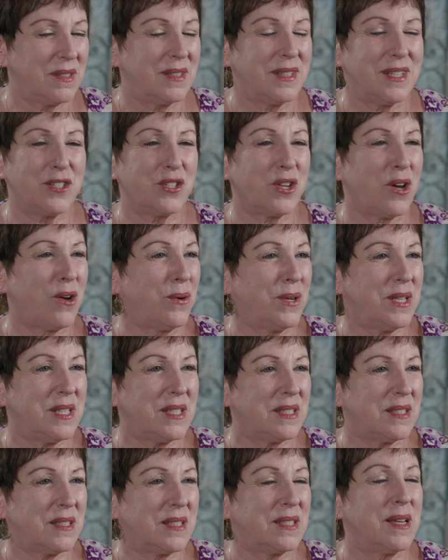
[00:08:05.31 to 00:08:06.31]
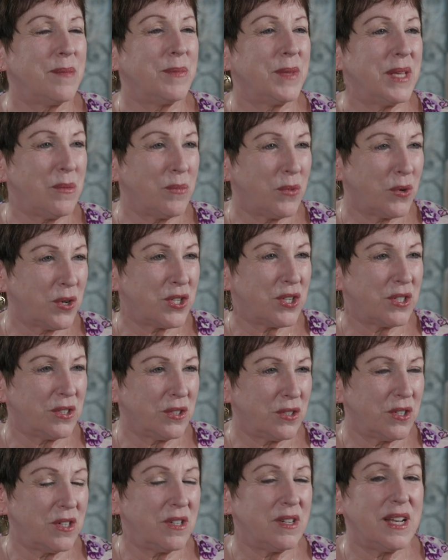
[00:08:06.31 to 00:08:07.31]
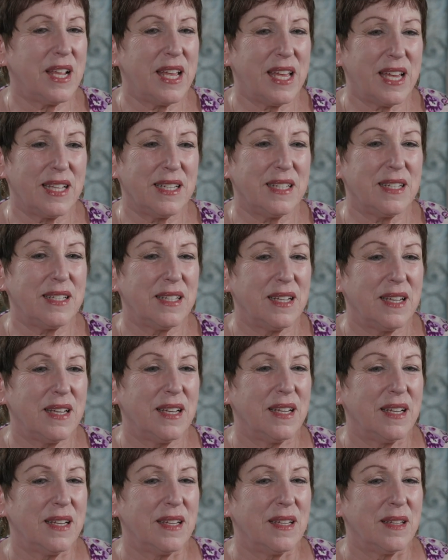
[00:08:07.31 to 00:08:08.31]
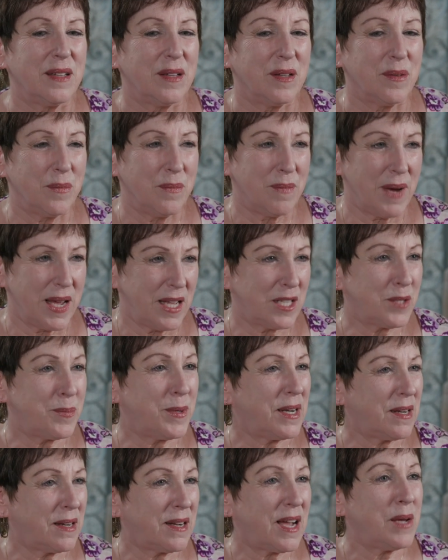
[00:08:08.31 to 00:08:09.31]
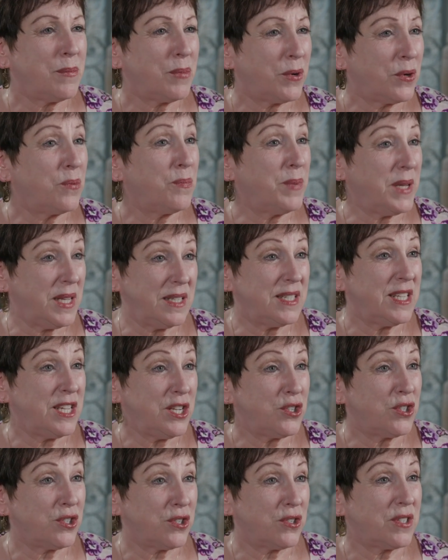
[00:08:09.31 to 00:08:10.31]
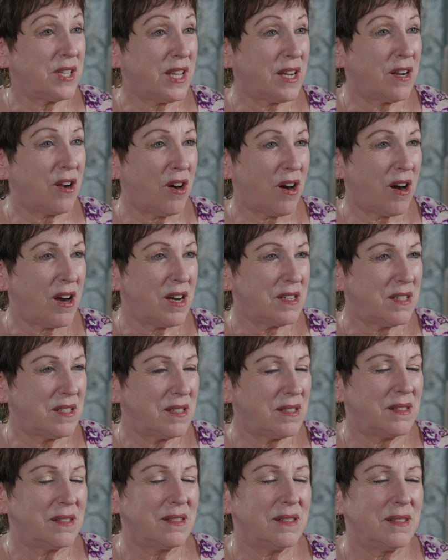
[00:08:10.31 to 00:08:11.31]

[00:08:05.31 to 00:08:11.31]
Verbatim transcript: There's always something more to learn, and my husband and I, both being teachers at heart,